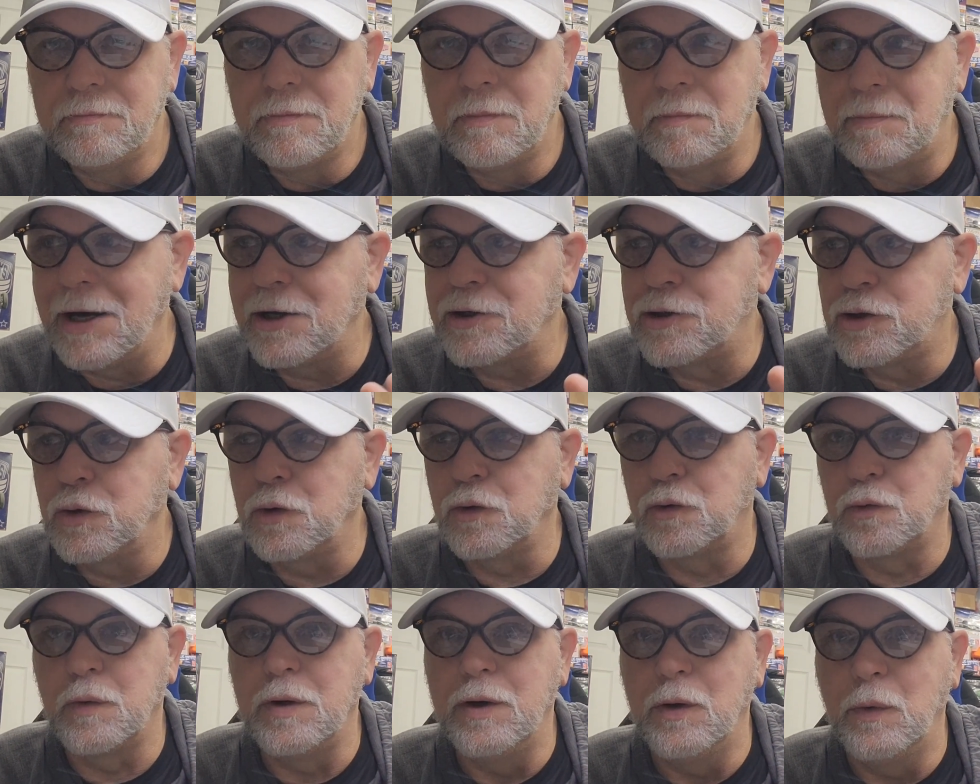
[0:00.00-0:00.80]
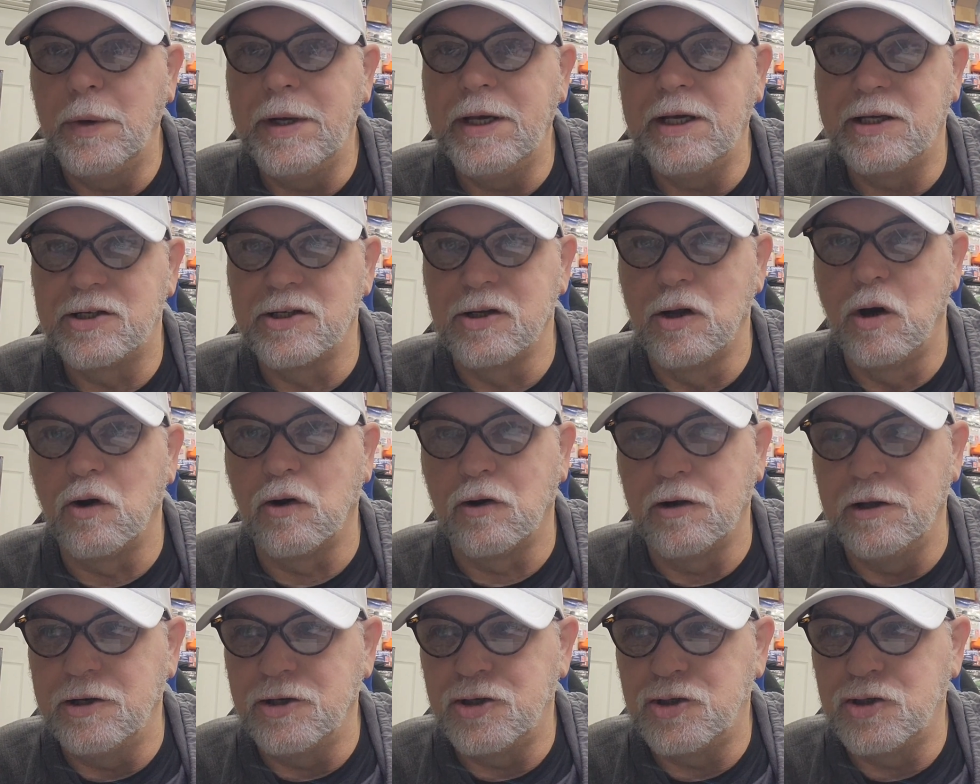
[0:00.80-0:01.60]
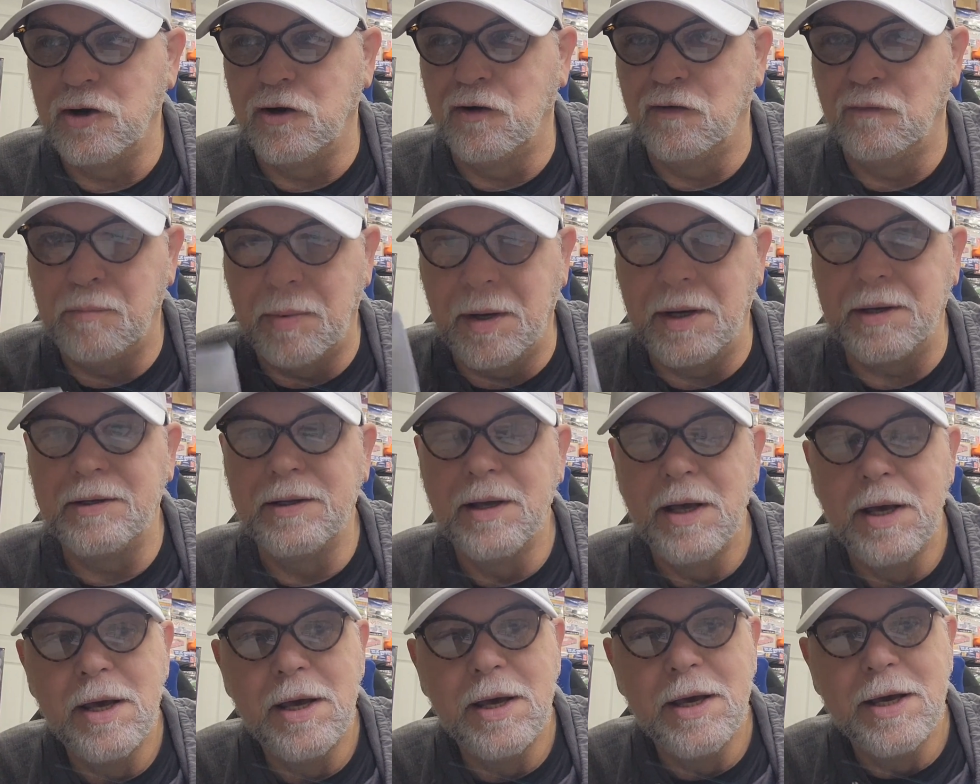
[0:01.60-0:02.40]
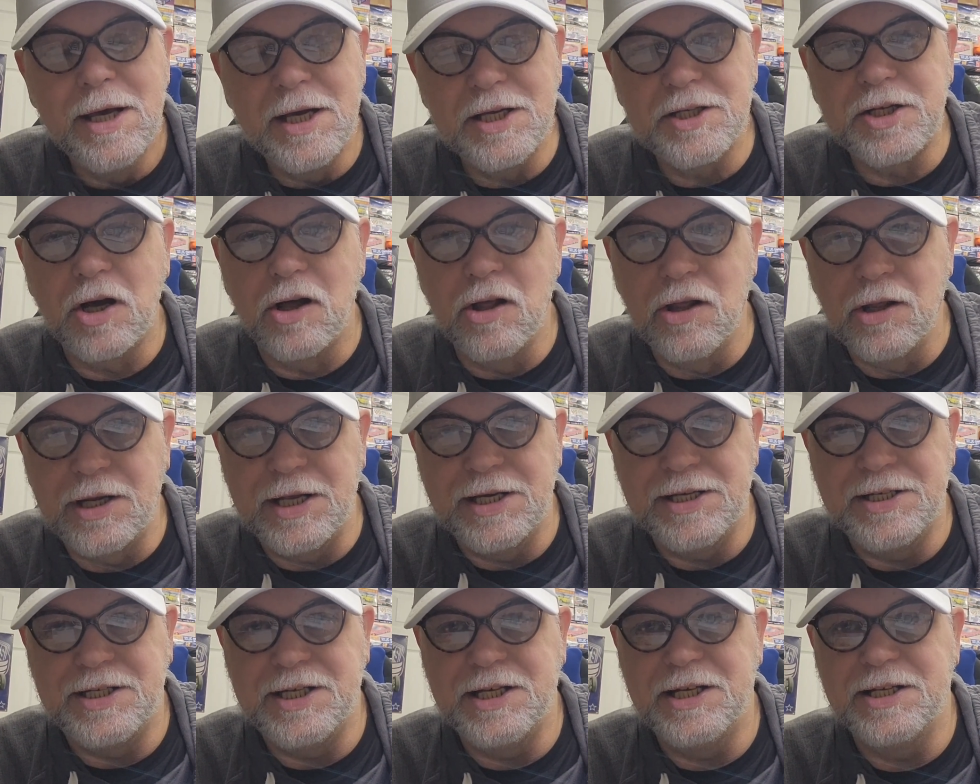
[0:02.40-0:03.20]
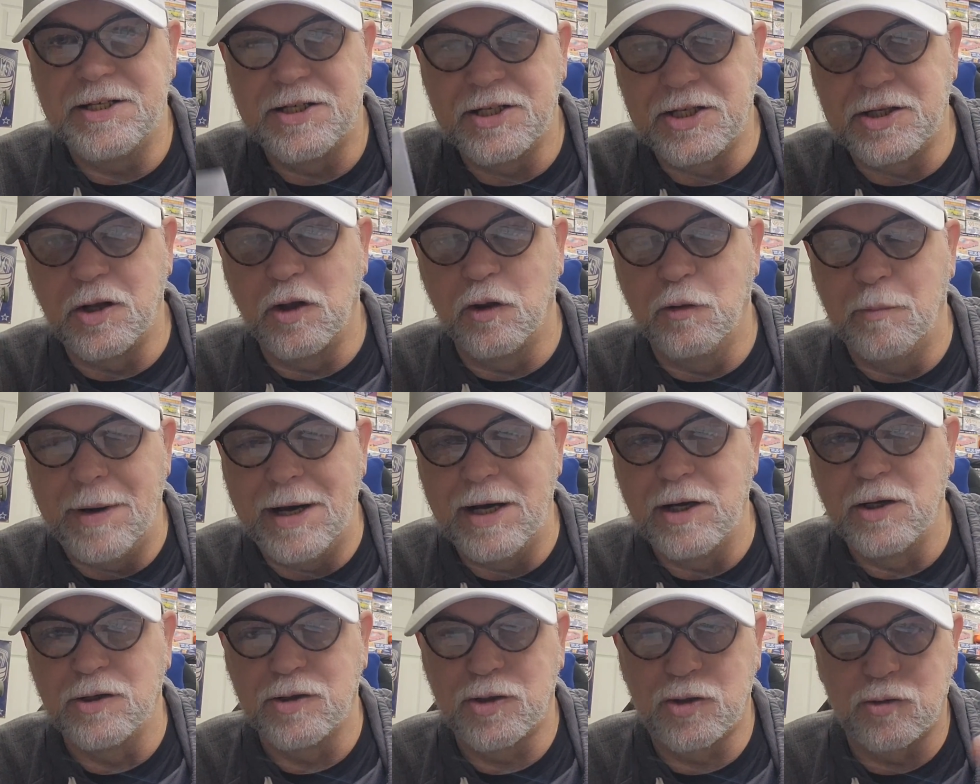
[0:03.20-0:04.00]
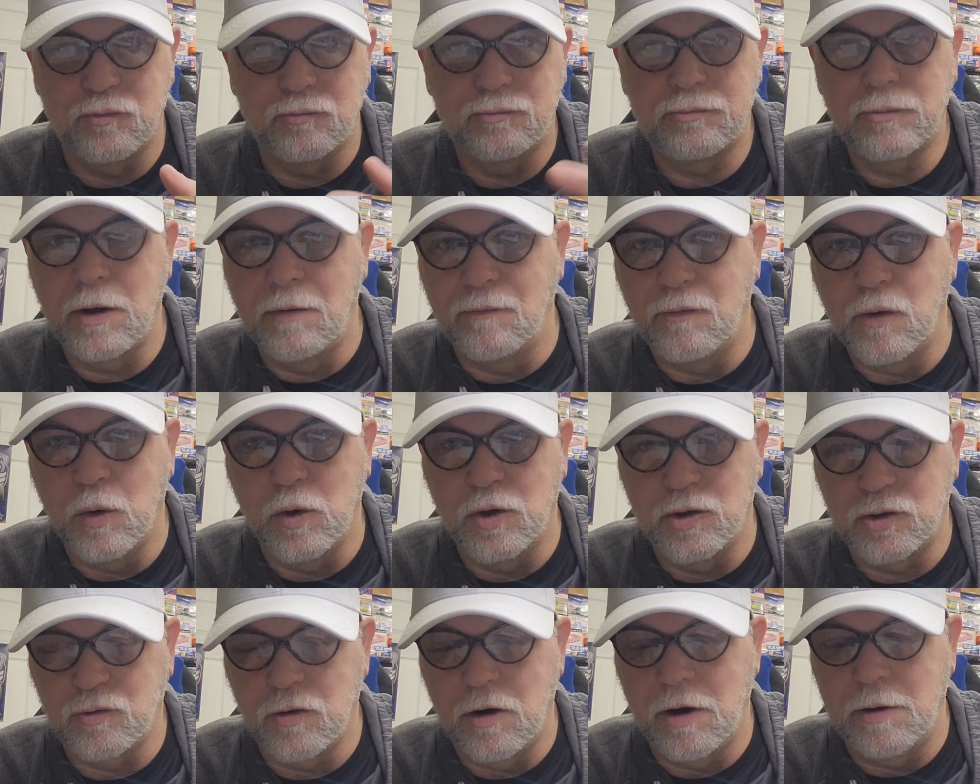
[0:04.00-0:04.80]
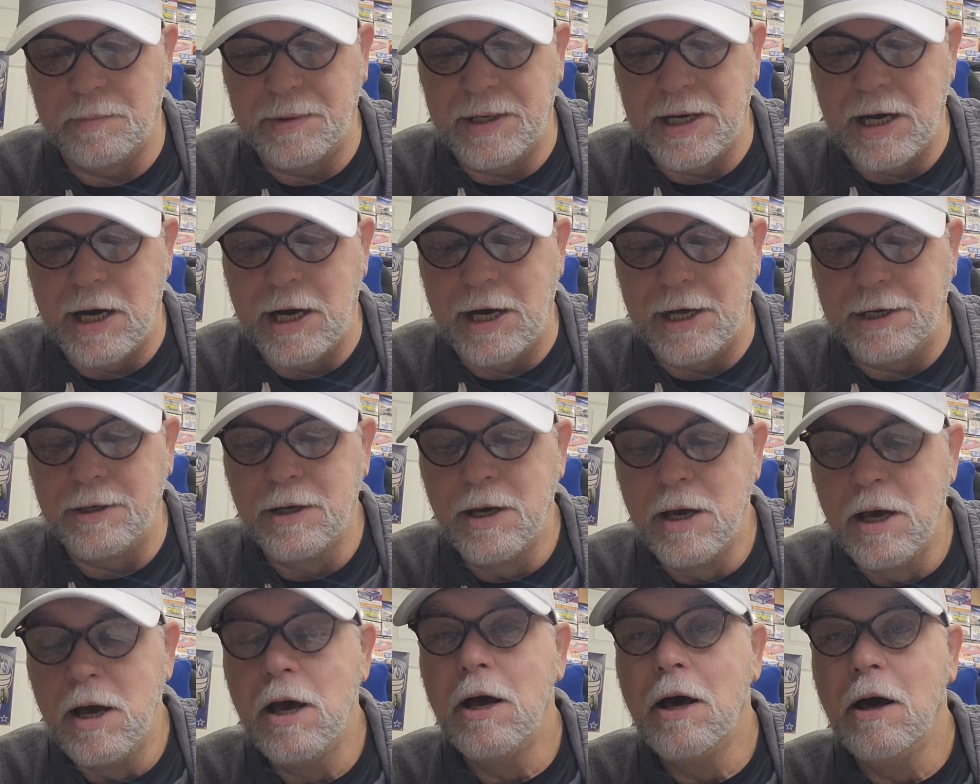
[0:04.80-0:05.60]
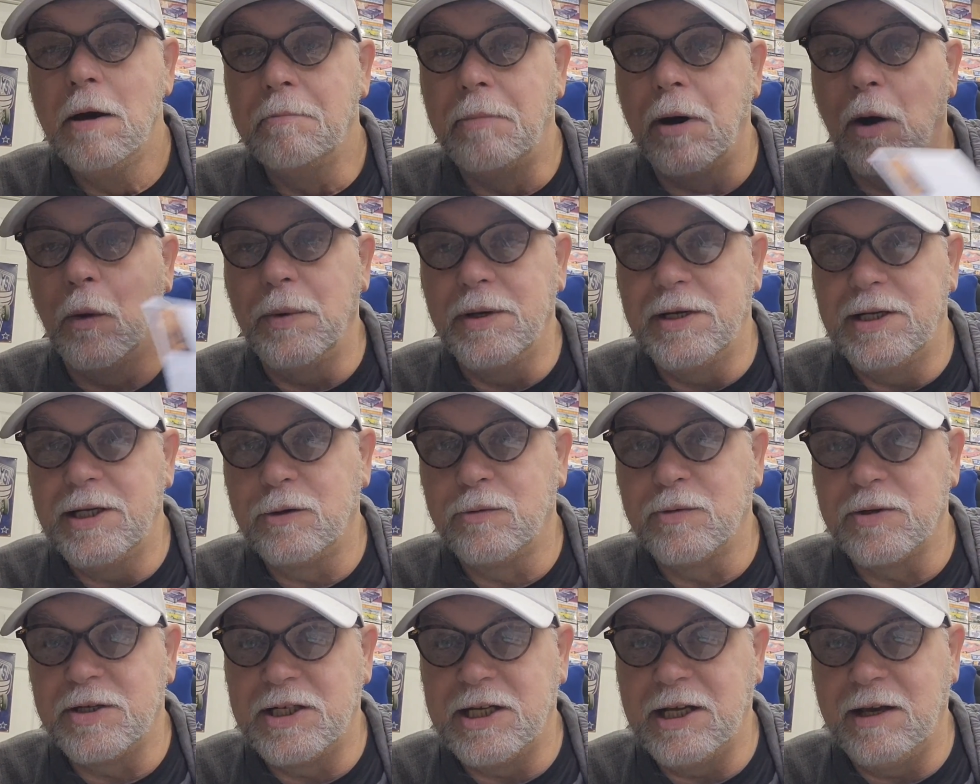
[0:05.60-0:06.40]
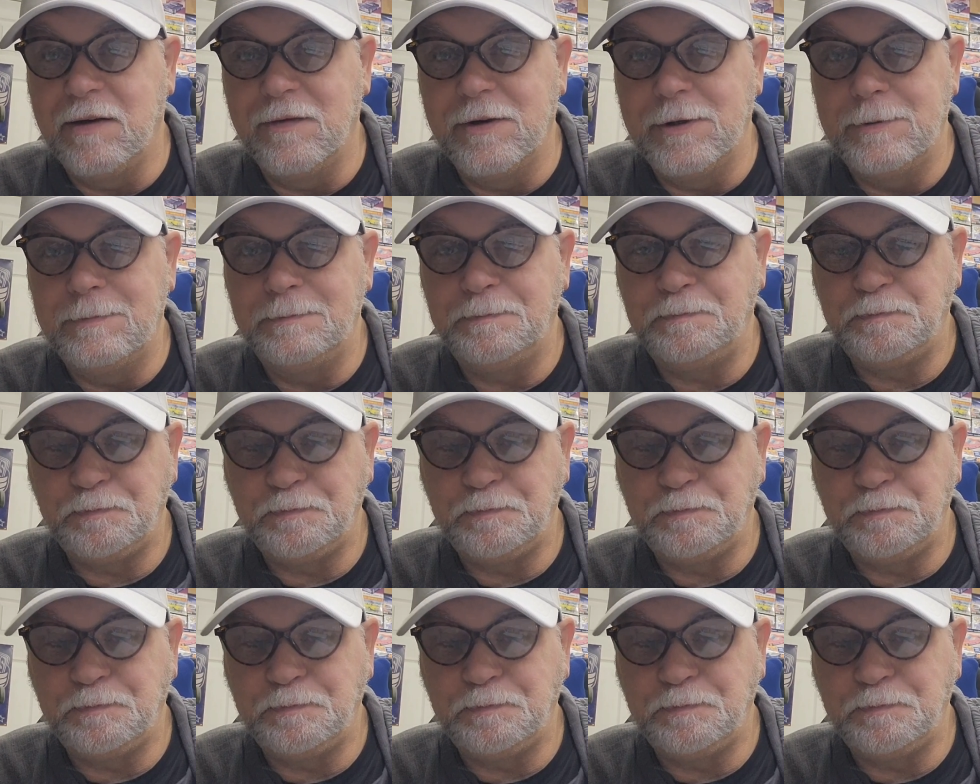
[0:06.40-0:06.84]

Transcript: about 2 or 3 weeks longer than it should have, but it's holiday season, so the mail's, of course, running behind. But we did receive it.